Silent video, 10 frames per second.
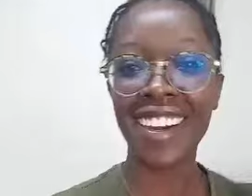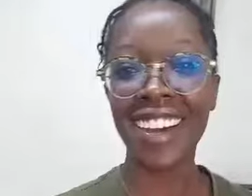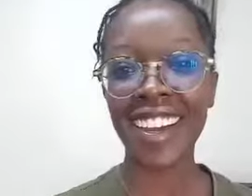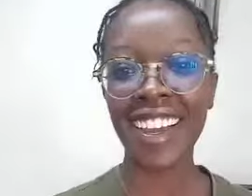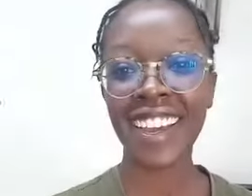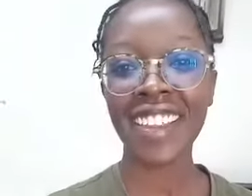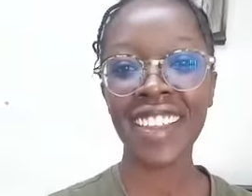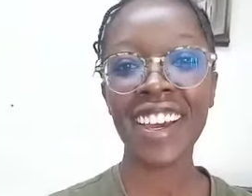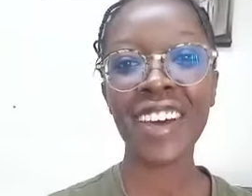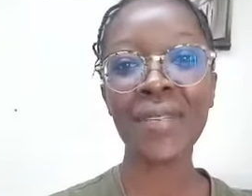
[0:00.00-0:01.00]
Uh, hey
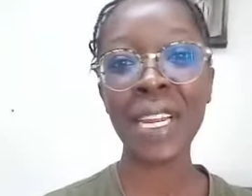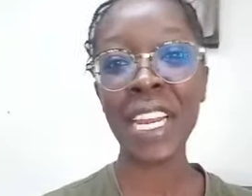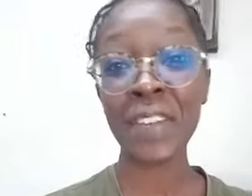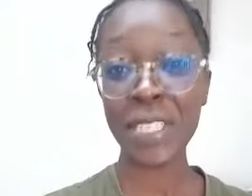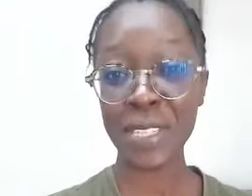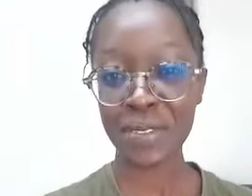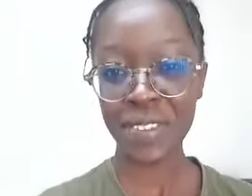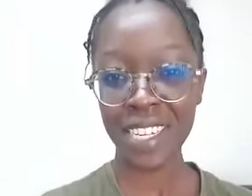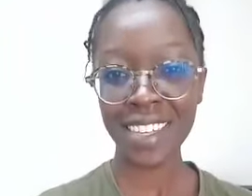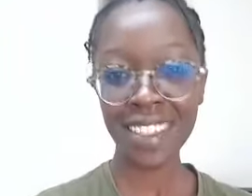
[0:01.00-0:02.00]
there, my name is
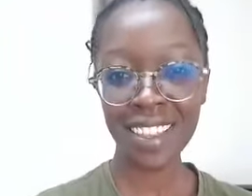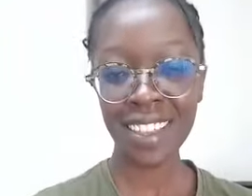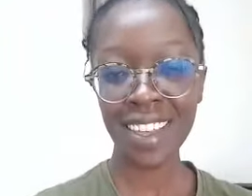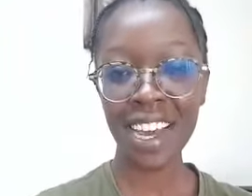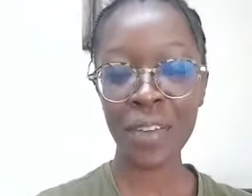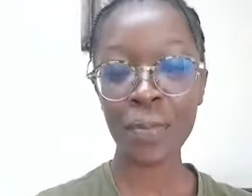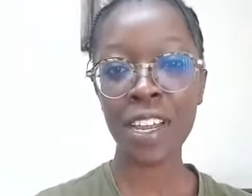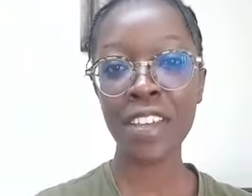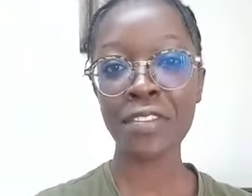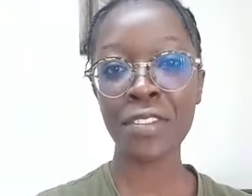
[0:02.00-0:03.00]
Faith. I
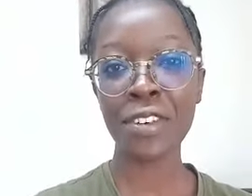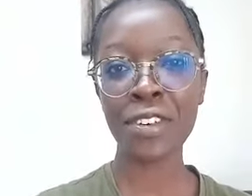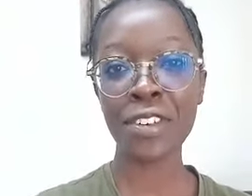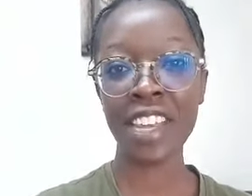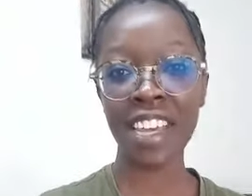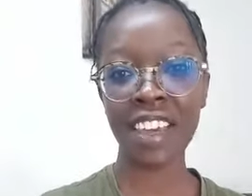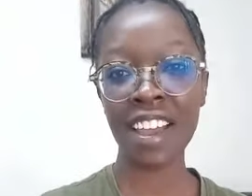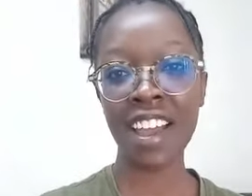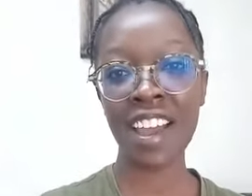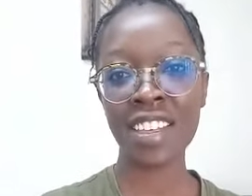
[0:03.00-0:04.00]
play for the
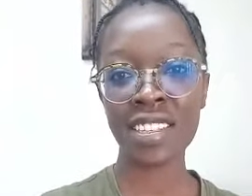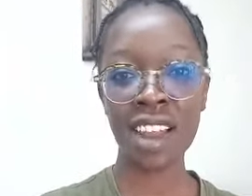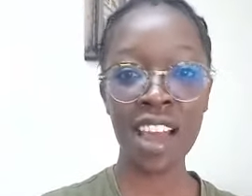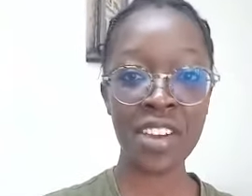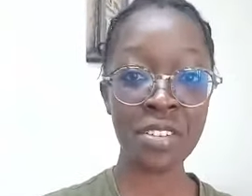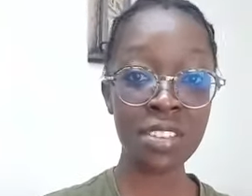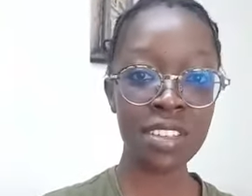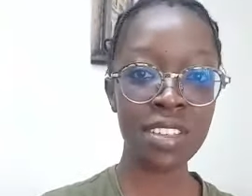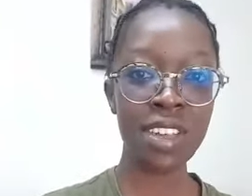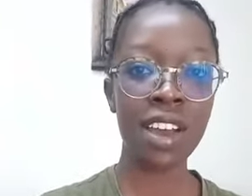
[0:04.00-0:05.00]
Kenya Ice
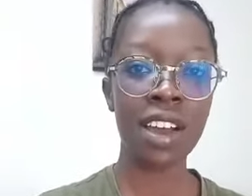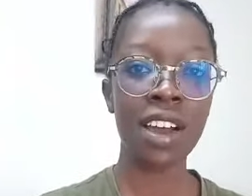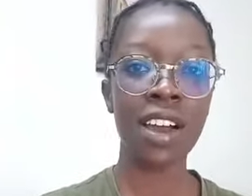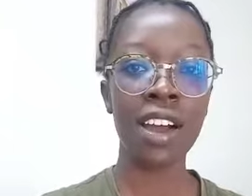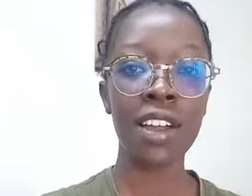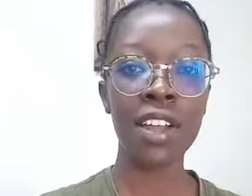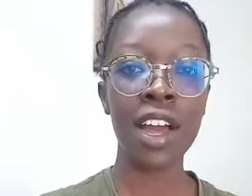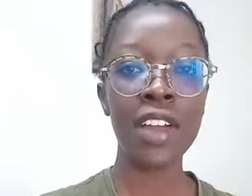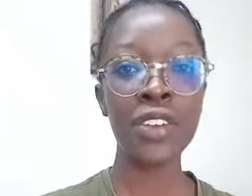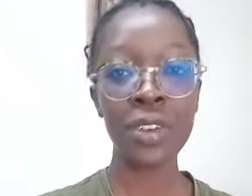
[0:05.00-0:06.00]
Lions.
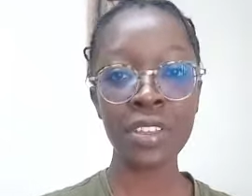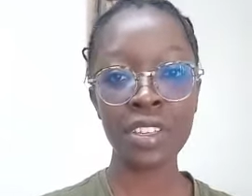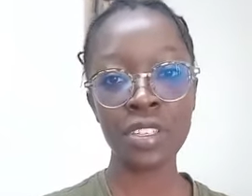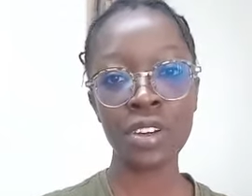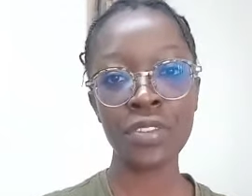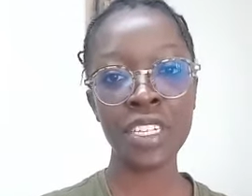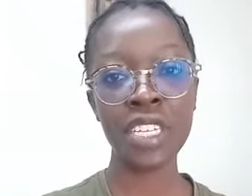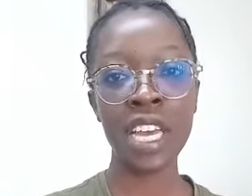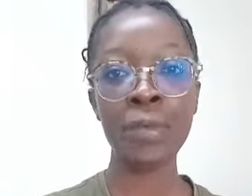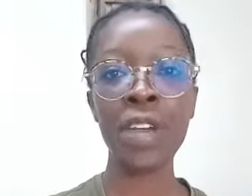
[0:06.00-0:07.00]
During this COVID
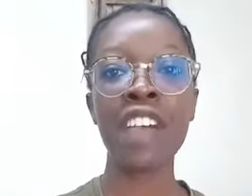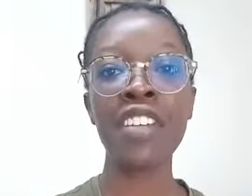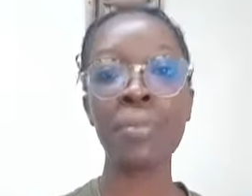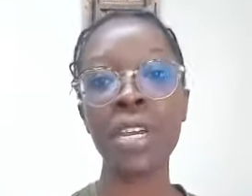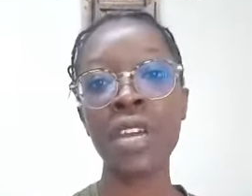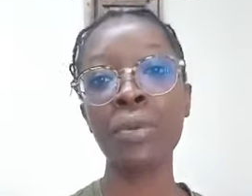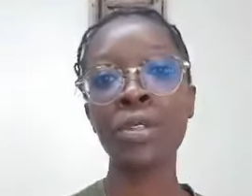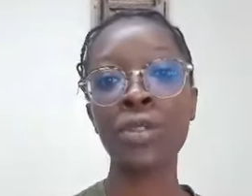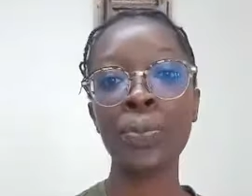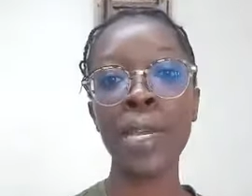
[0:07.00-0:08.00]
time, we haven't been
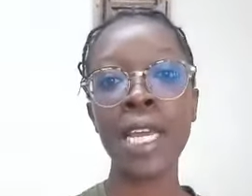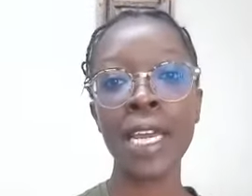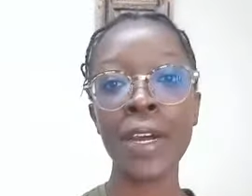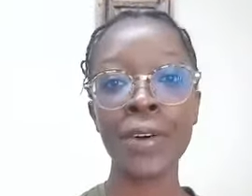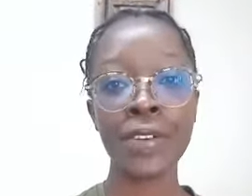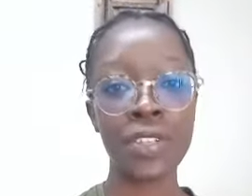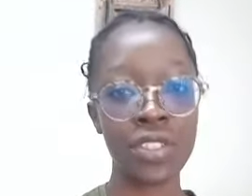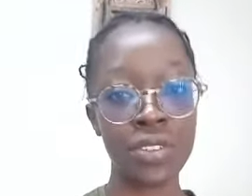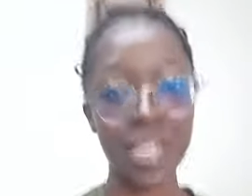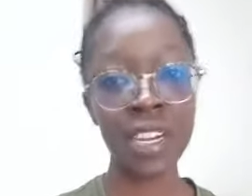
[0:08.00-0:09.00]
able to play or
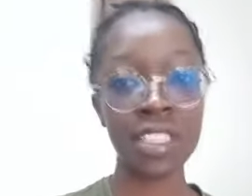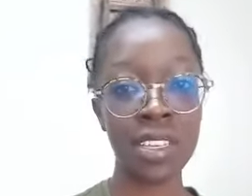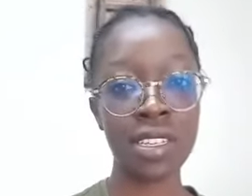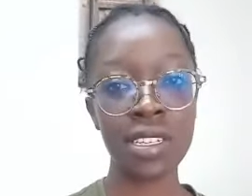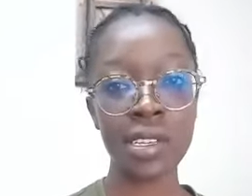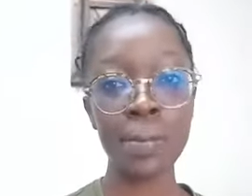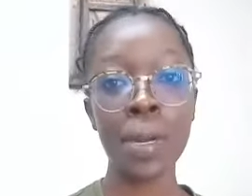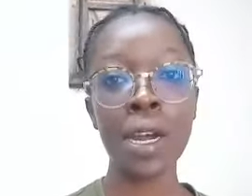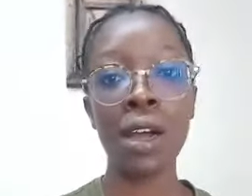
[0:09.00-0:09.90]
train as a team.